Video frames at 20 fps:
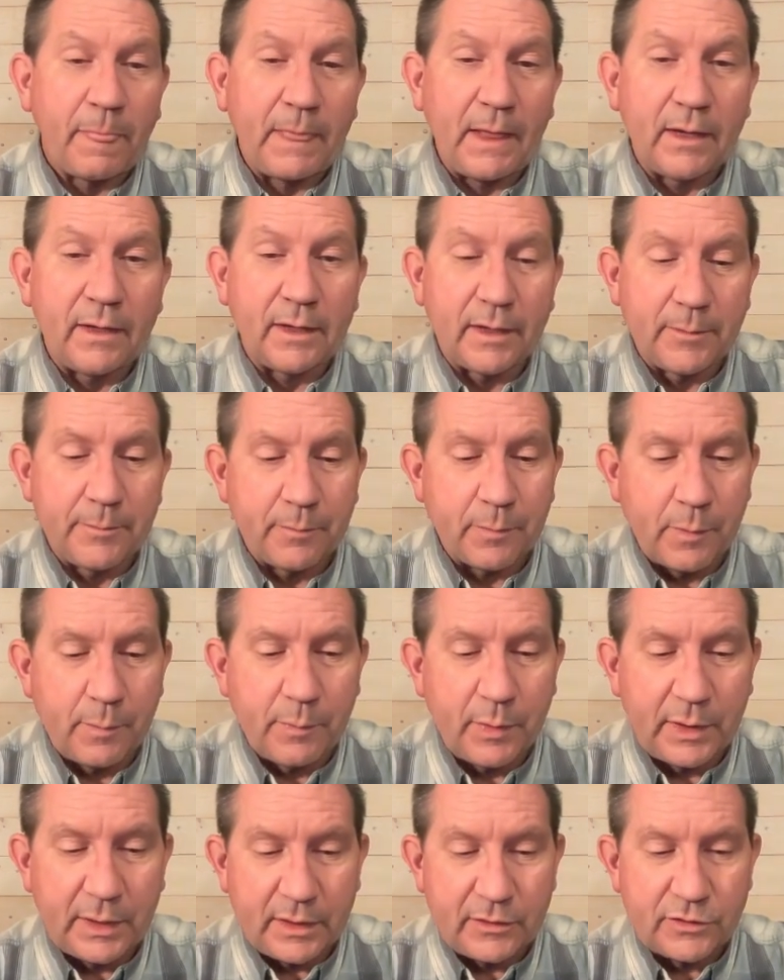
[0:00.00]

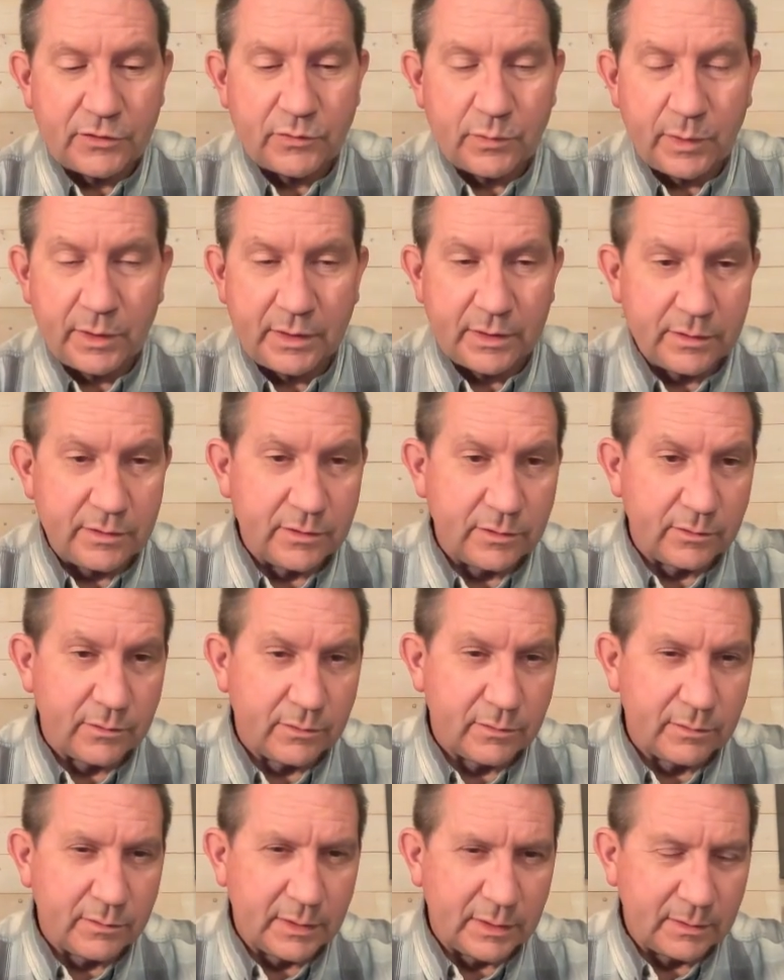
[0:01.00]
But I just wanted
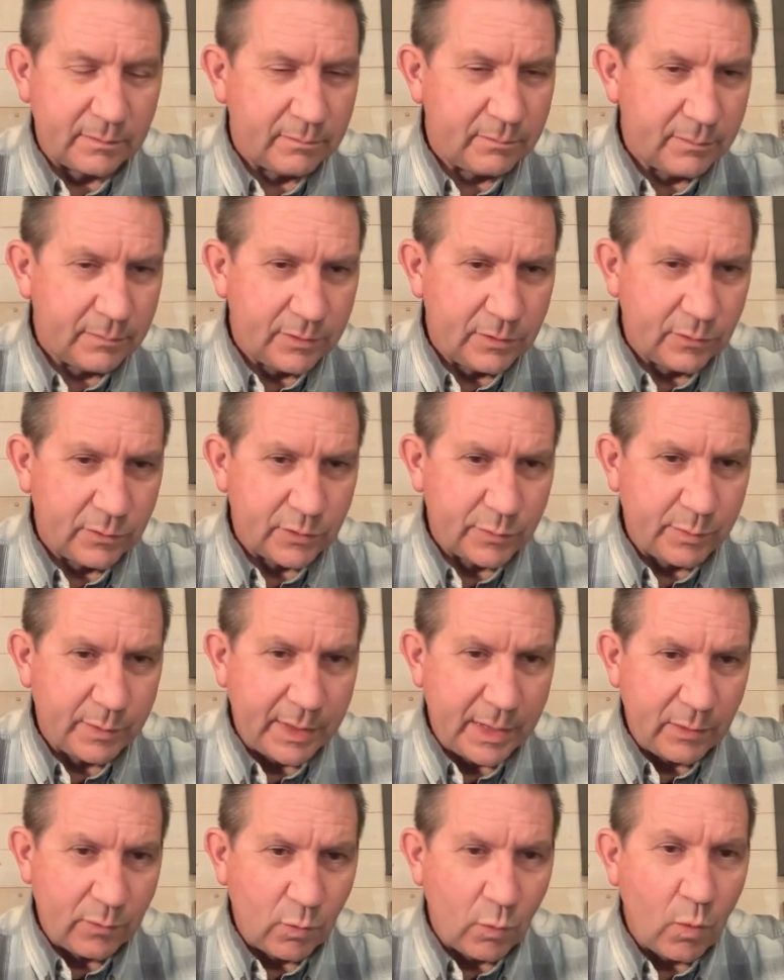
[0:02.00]
to
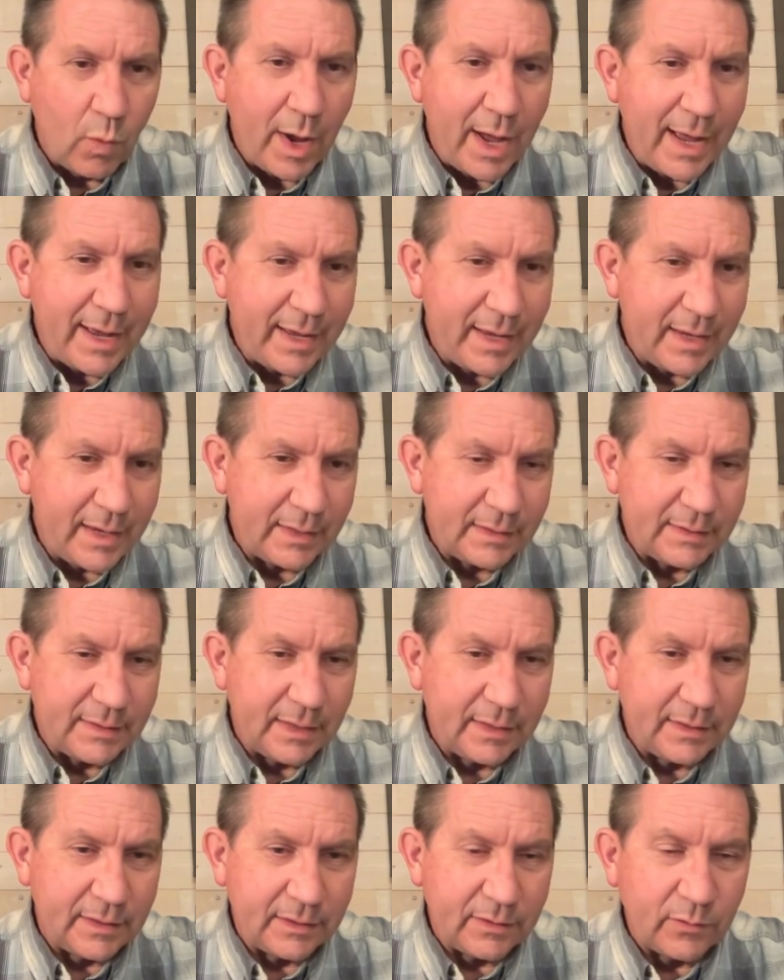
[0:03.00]
explain why I had
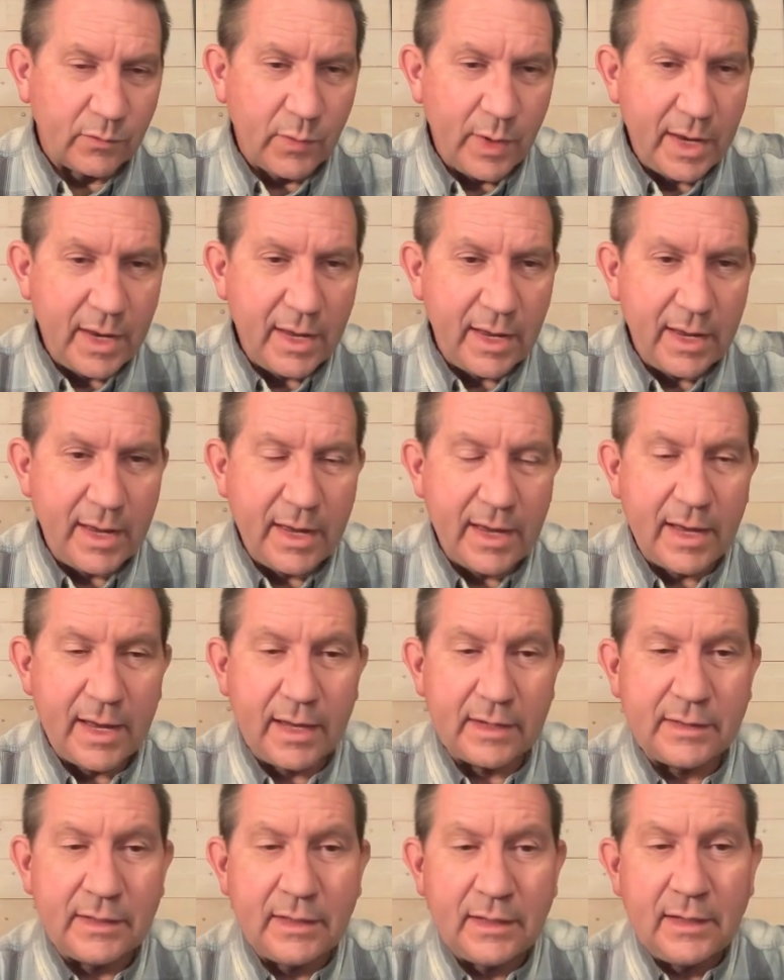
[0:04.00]
done it the way I
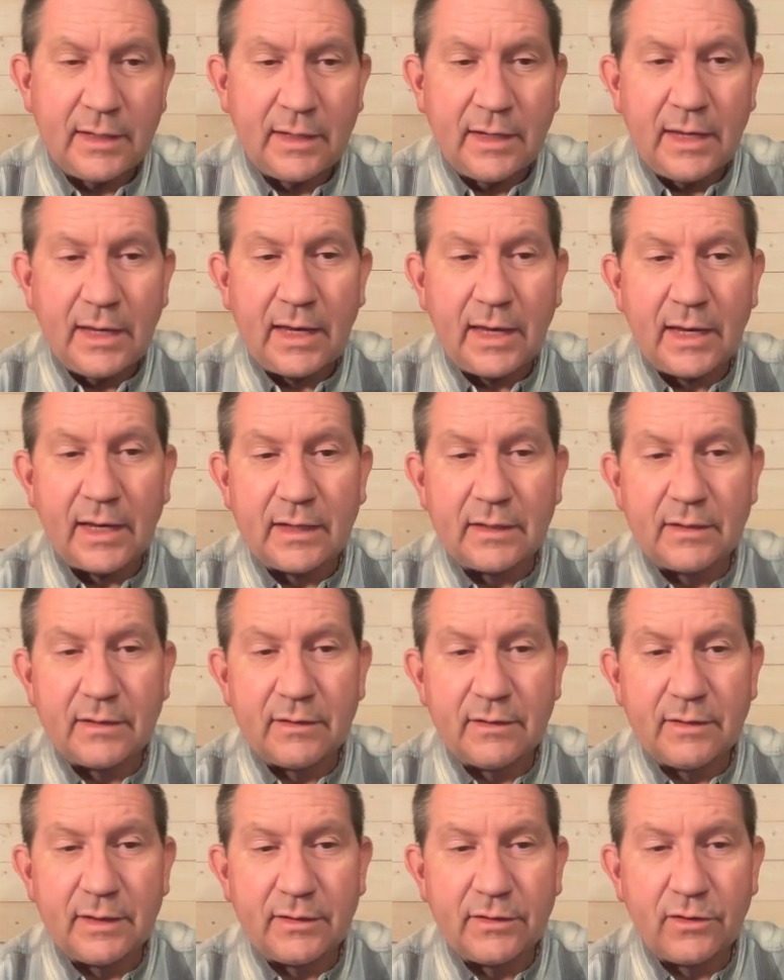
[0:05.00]
had, and
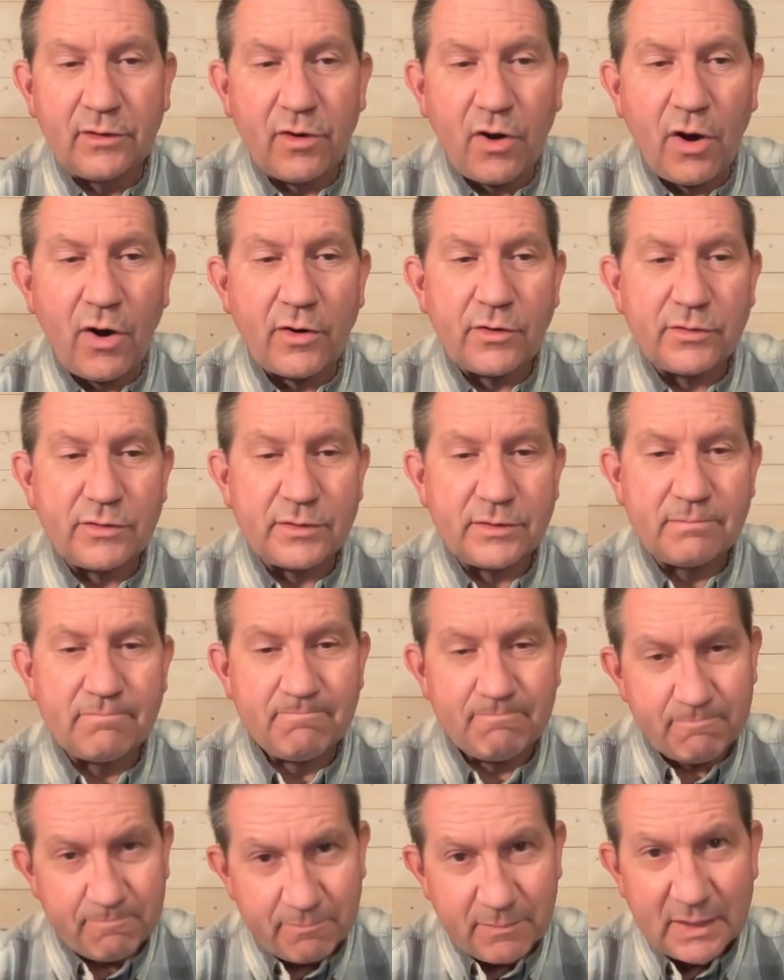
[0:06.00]
that there are
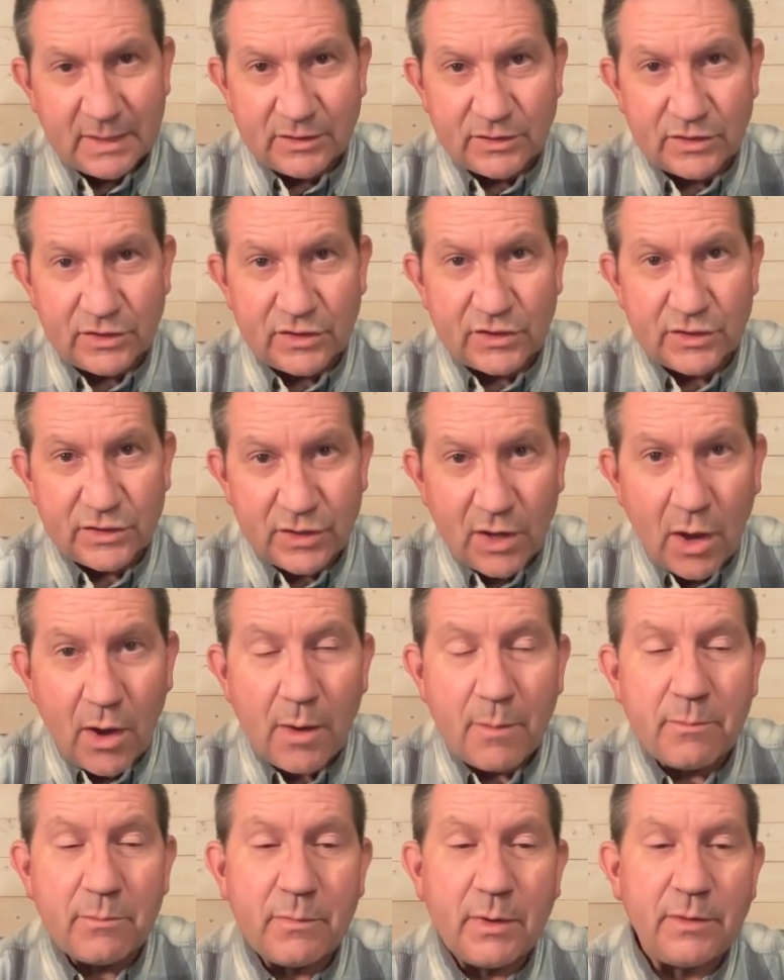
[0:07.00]

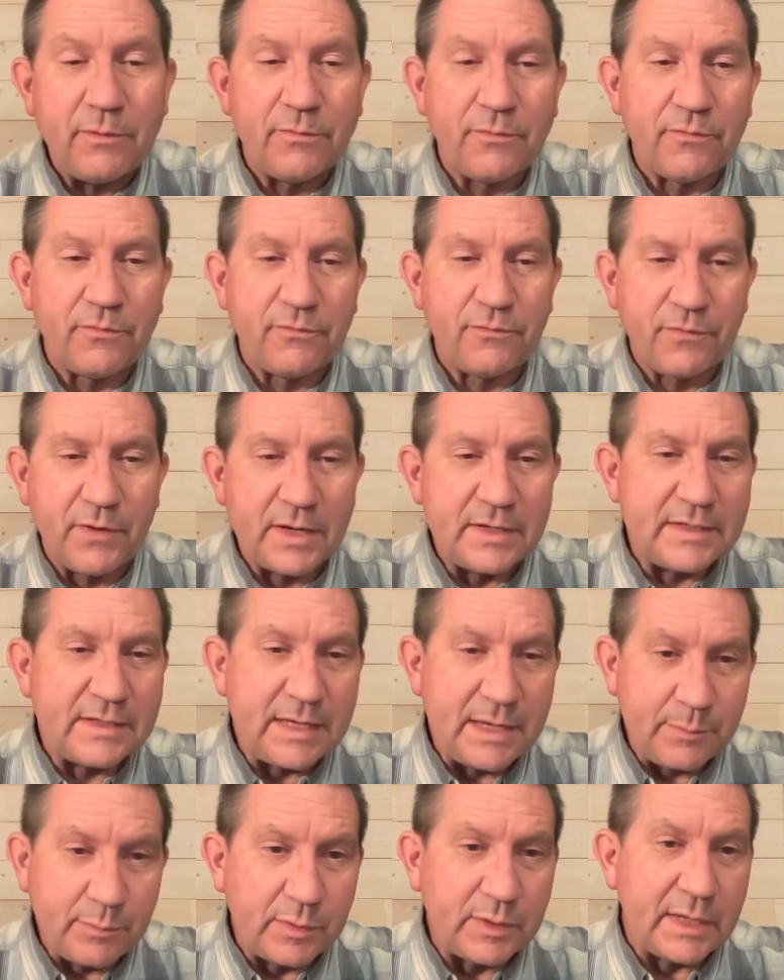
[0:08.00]
some
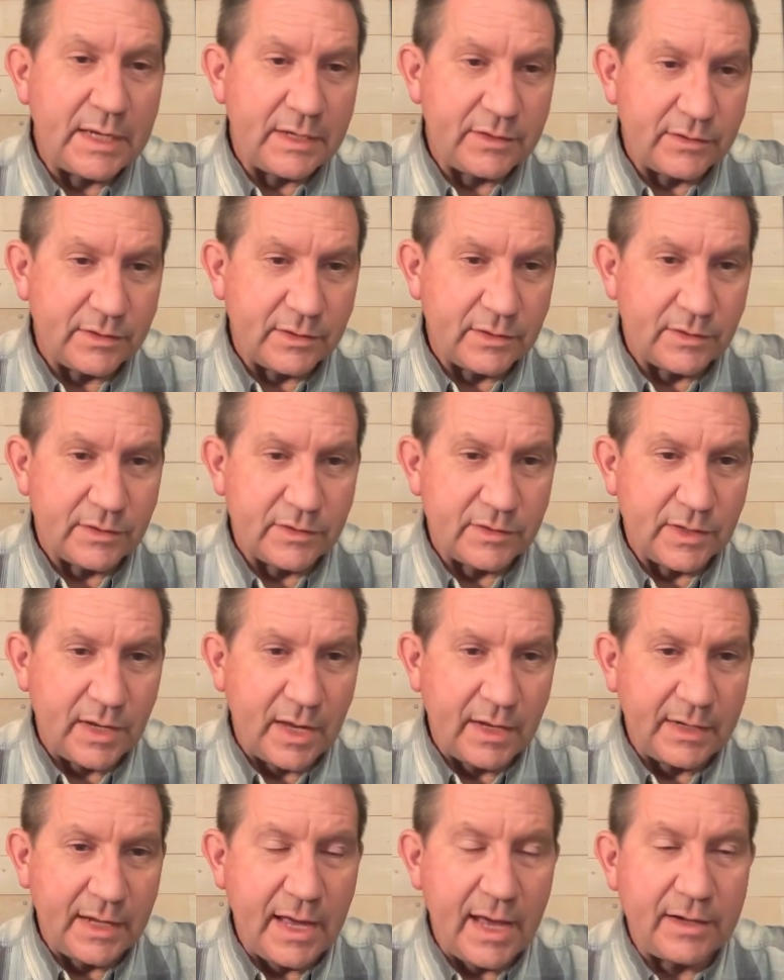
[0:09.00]
fuzzy places
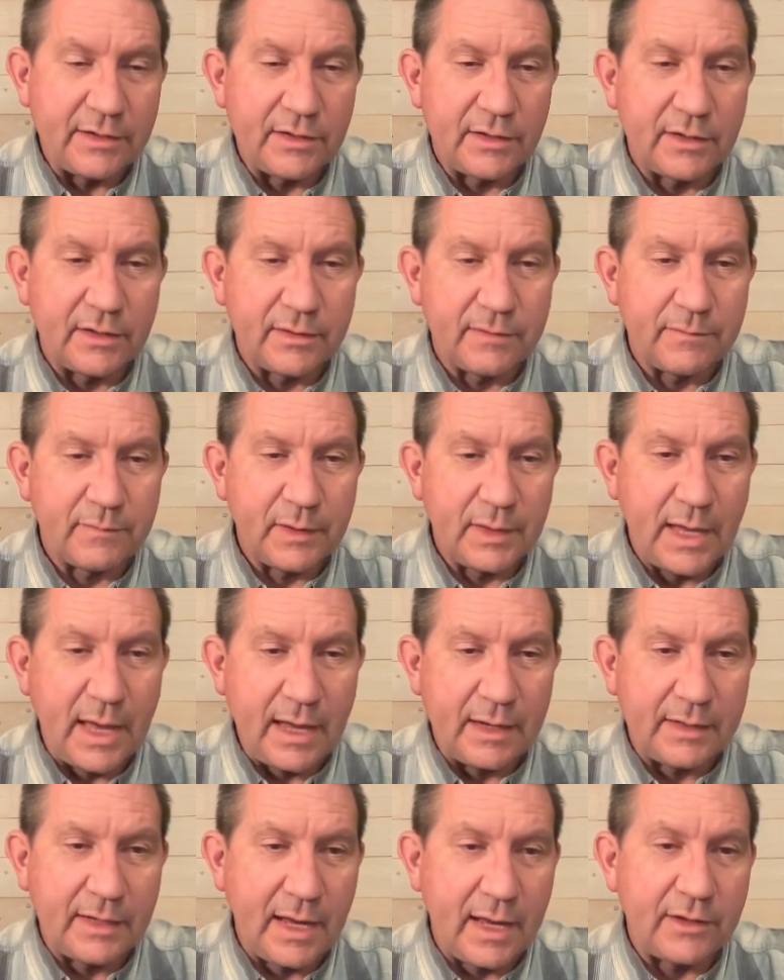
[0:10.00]
on how
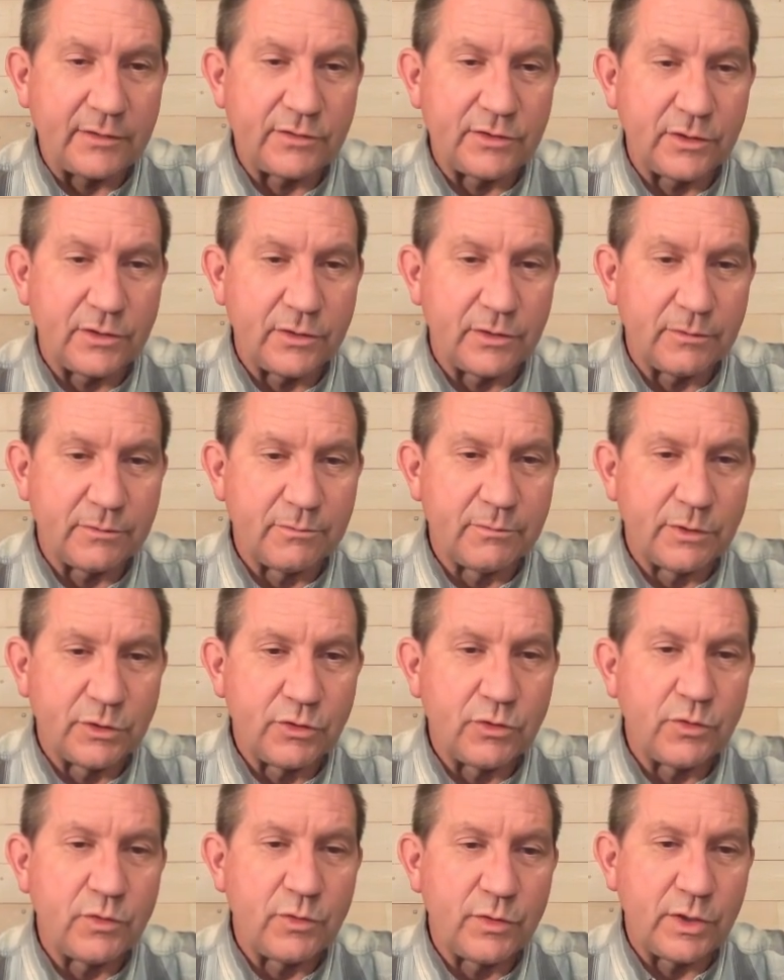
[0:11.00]
to
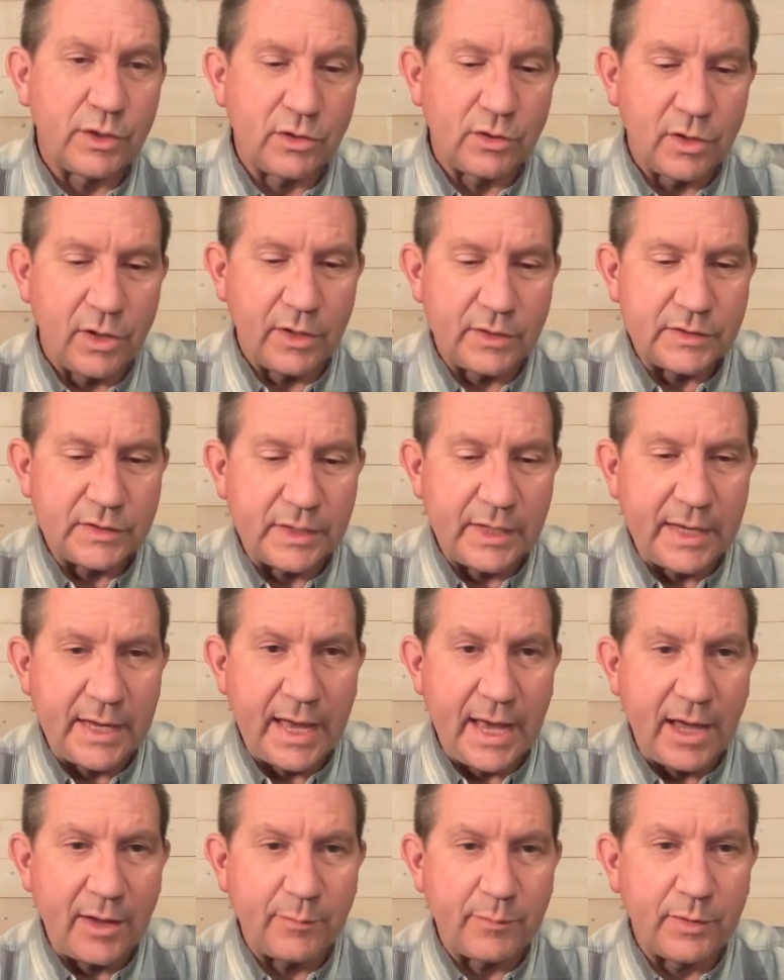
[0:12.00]
do the clause
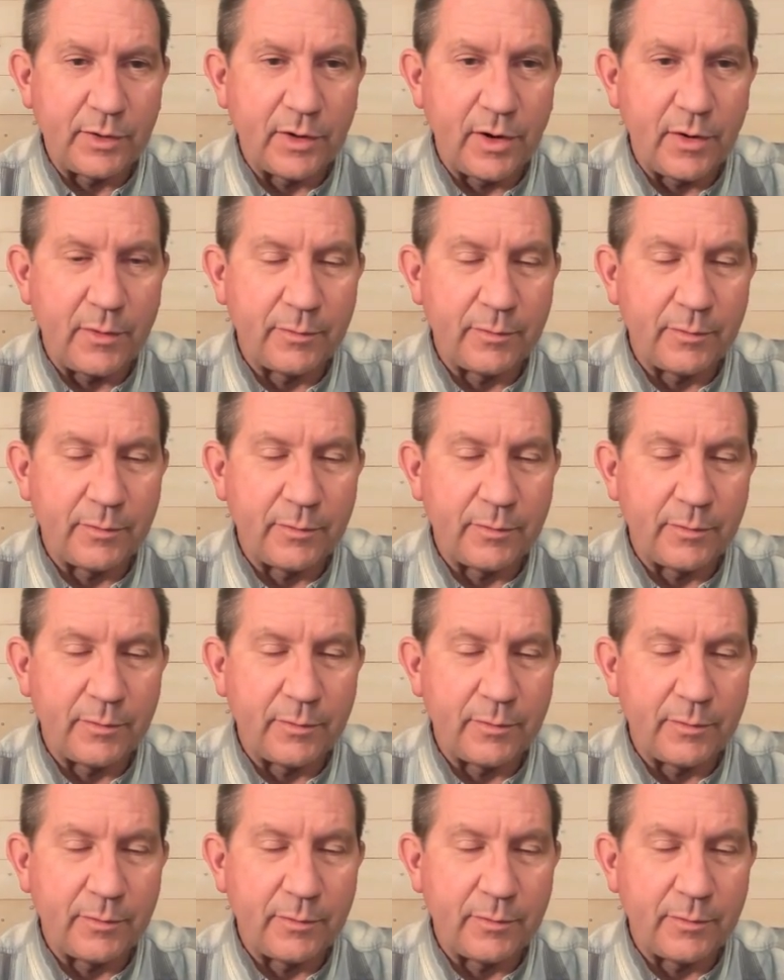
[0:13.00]
layout, but